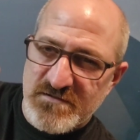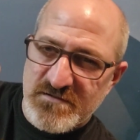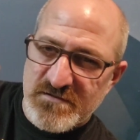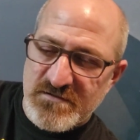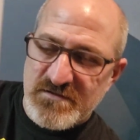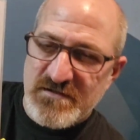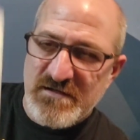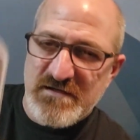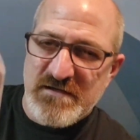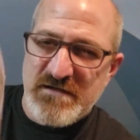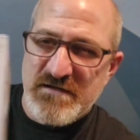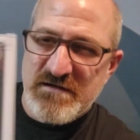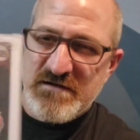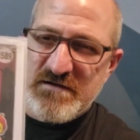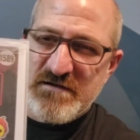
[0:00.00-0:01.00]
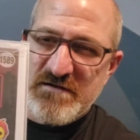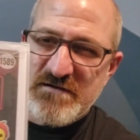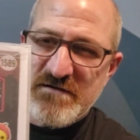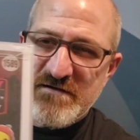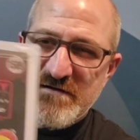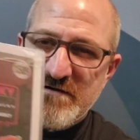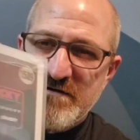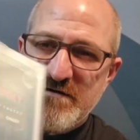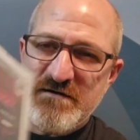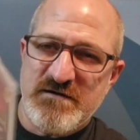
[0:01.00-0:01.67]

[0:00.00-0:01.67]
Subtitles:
(no one is talking)